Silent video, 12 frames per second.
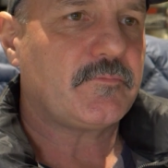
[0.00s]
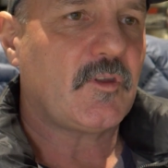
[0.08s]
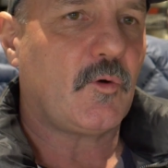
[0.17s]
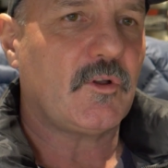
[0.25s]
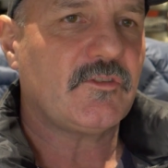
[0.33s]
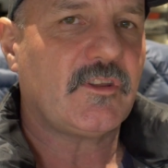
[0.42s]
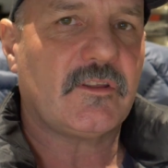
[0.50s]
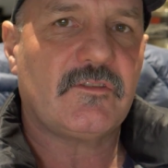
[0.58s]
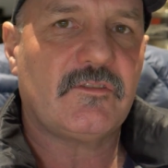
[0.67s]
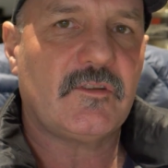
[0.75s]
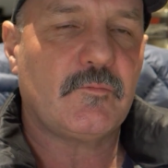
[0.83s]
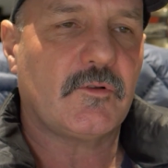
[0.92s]
I want something
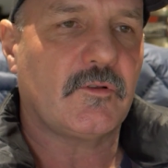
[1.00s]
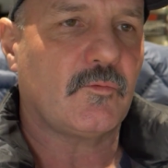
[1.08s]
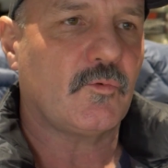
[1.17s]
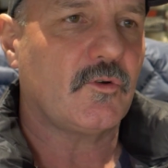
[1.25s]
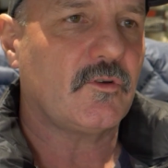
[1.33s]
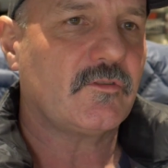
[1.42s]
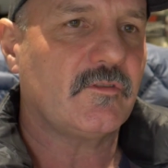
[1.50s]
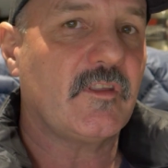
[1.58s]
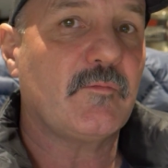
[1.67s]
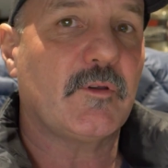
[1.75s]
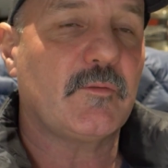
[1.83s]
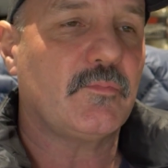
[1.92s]
simple and it works, and
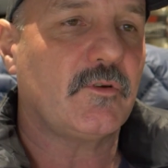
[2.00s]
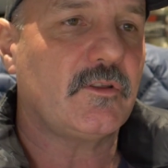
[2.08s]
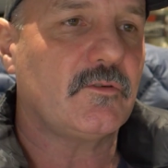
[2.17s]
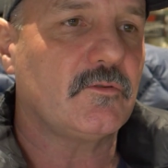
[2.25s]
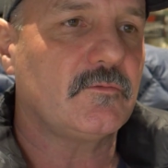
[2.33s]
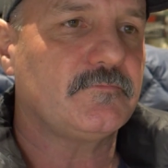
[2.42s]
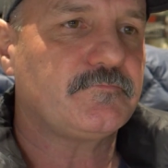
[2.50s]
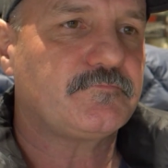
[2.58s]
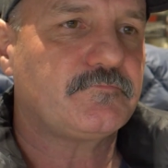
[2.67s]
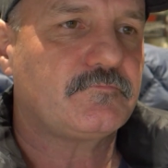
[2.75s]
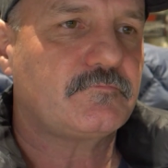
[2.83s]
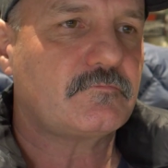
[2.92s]
they've been pretty good.
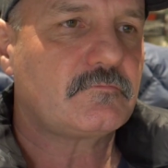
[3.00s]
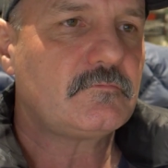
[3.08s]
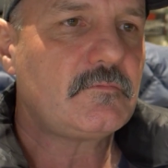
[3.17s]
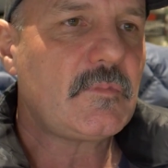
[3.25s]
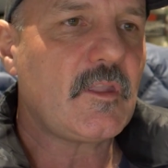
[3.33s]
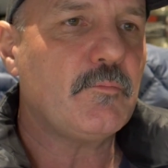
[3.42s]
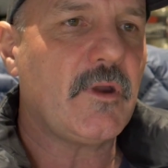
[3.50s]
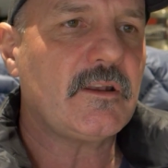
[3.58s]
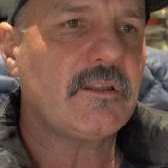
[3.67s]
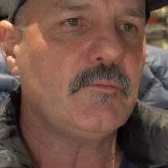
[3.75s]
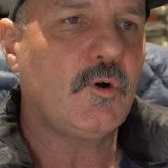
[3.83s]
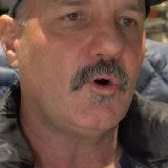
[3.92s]

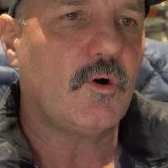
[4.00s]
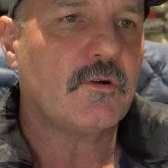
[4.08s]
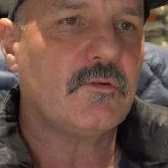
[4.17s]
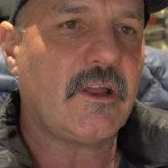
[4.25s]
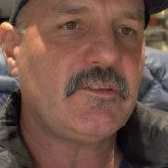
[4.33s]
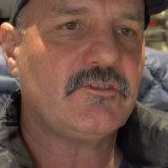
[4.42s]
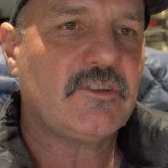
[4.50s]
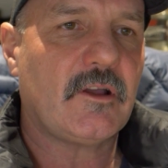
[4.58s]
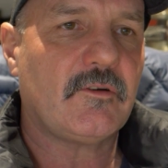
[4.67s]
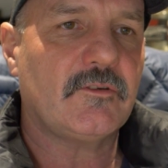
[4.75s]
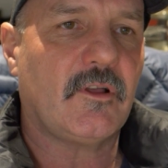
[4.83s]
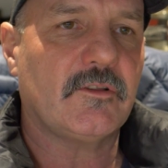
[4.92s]
Bradley Moore, great
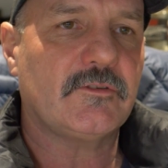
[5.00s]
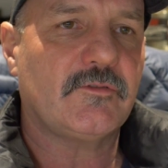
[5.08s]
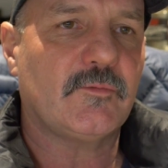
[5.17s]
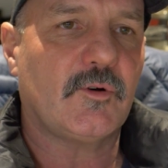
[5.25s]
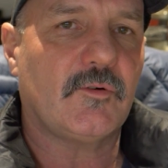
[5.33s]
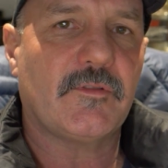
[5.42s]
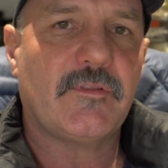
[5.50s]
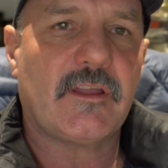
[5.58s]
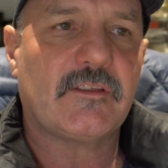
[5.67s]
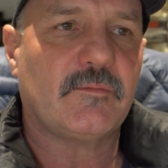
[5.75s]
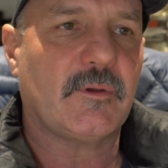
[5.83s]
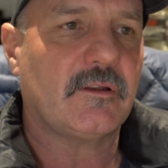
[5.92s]
show and knowledge from all.
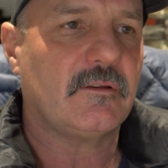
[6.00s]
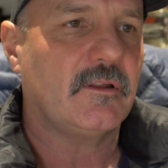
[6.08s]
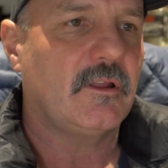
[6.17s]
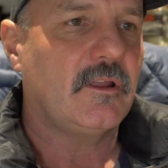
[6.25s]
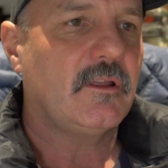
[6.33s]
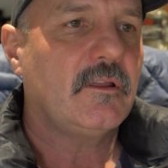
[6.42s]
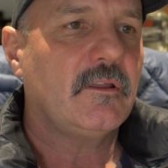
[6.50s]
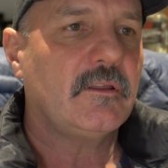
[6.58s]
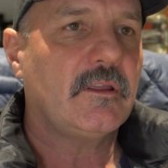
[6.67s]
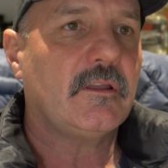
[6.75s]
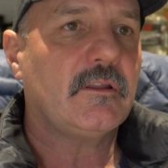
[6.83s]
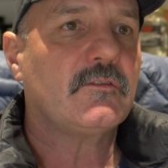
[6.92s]
Thanks, mate.
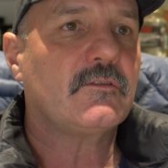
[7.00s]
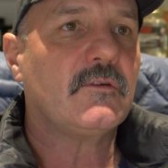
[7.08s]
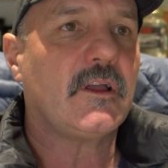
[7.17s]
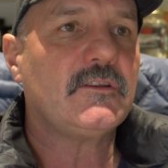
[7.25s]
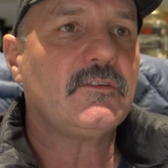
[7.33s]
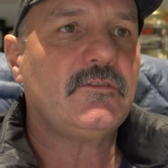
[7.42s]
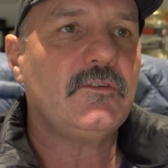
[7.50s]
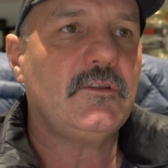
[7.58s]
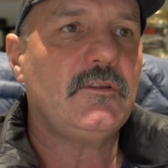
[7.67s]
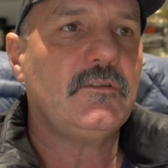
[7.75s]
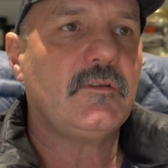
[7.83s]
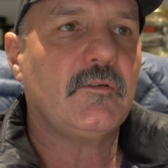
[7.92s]
Yeah, it's great to
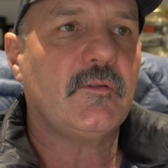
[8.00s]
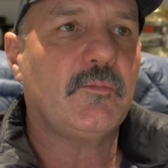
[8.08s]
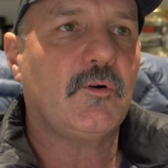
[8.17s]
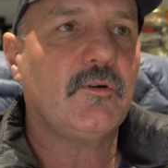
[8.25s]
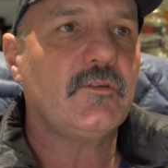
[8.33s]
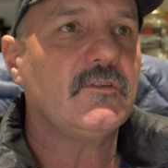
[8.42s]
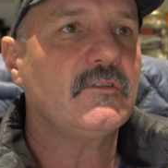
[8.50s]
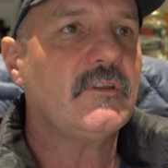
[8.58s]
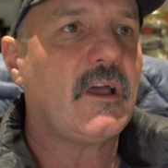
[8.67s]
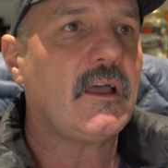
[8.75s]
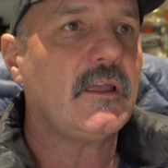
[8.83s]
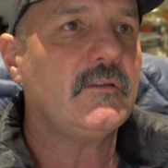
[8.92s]
see some of the boys, and
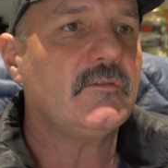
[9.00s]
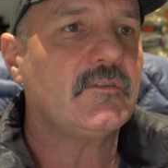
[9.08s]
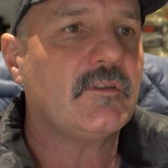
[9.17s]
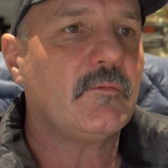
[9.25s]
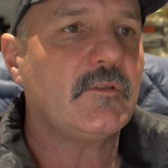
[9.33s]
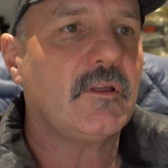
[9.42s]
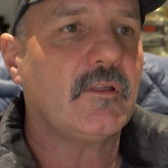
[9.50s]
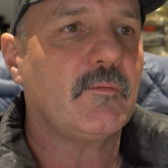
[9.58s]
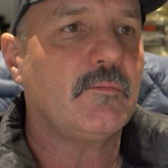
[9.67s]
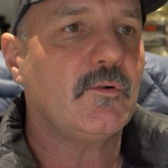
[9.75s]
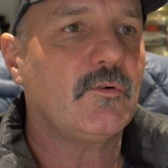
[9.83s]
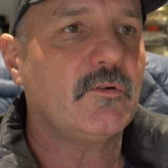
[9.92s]
Dave and some of the other
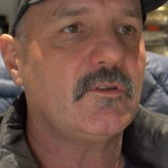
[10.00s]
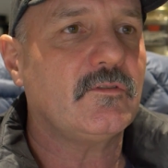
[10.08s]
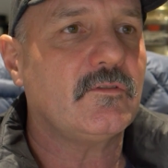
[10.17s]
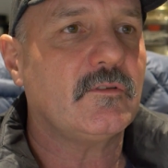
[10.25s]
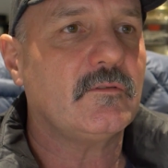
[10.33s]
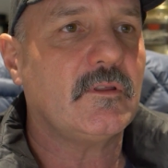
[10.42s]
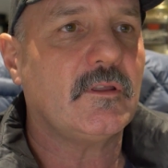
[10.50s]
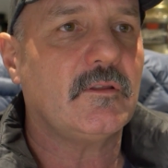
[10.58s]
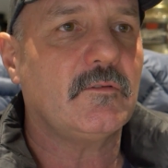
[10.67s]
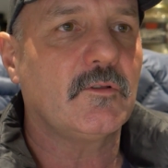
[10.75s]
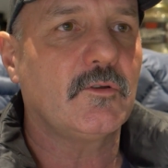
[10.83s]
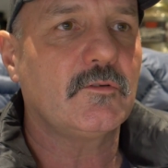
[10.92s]
boys,
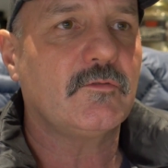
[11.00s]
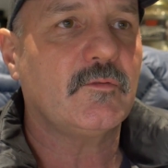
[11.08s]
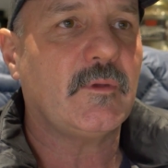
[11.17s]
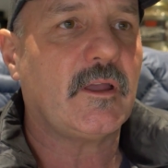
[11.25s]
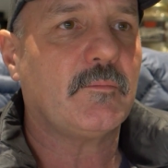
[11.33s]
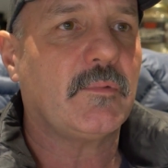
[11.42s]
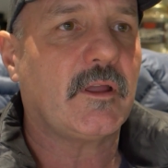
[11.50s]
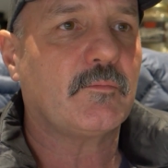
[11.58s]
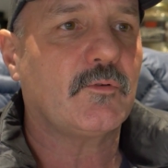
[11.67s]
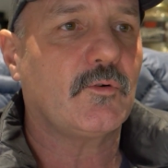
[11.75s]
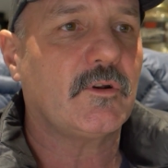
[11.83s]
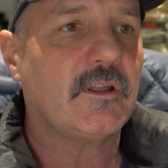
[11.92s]
and Luke from Outback
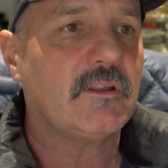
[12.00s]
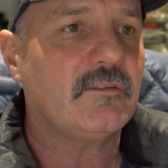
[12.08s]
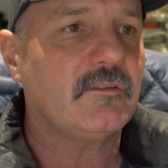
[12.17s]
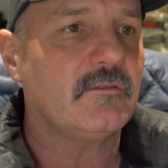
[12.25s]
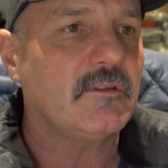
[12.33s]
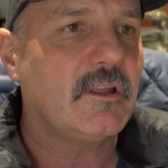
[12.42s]
Broadheads.